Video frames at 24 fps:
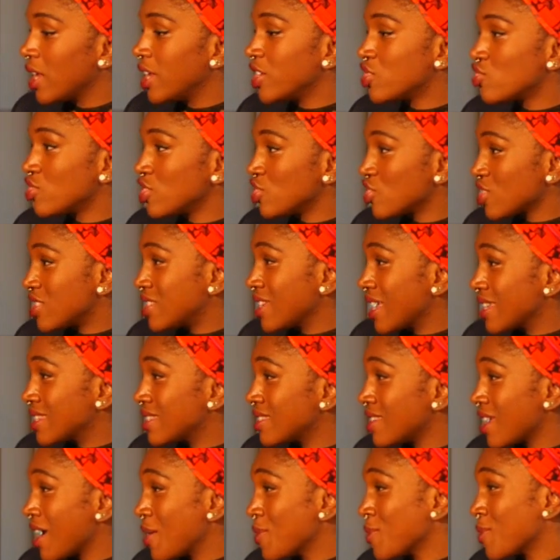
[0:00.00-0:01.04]
Literally just
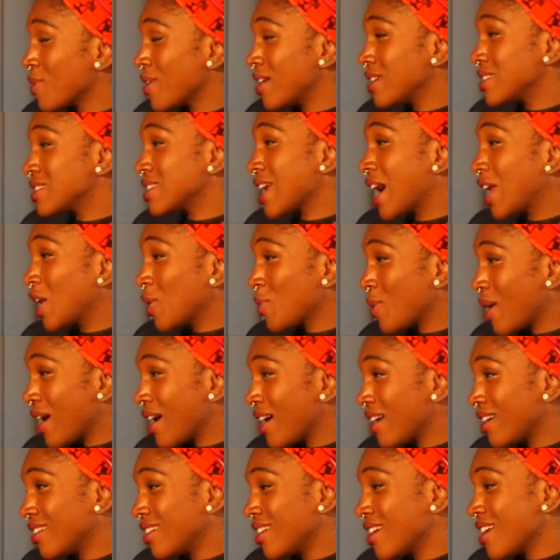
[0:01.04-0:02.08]
yesterday we were at
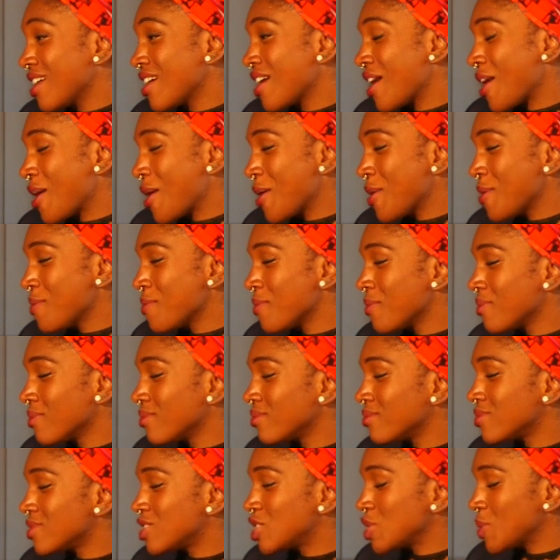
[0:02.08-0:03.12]
Tallowa
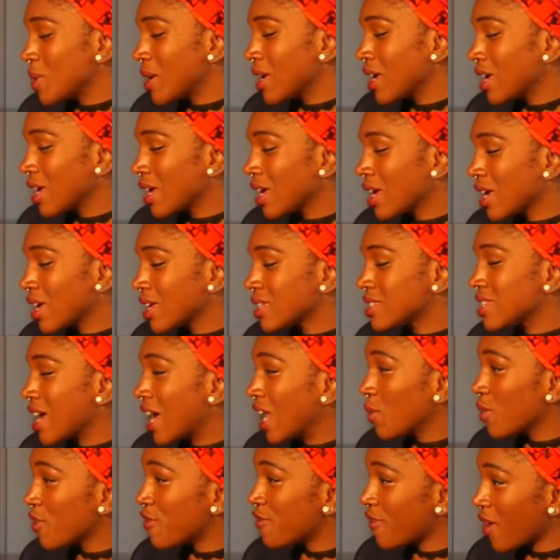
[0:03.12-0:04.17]
doing
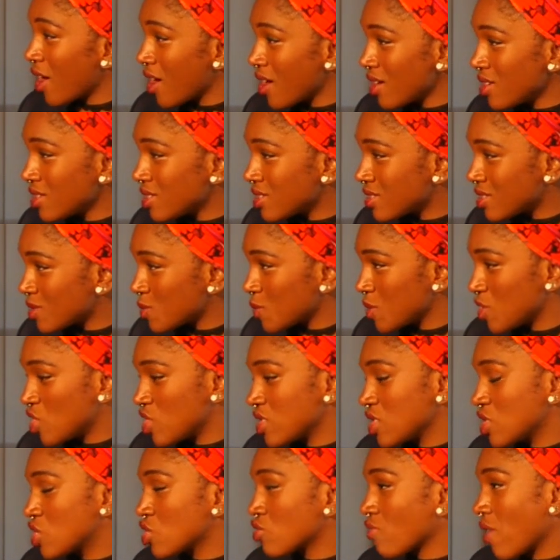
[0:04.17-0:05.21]
Tallowa First, which is
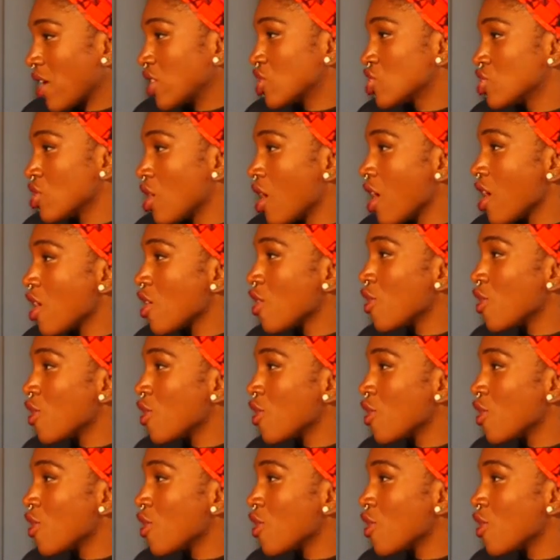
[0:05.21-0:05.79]
a scratch night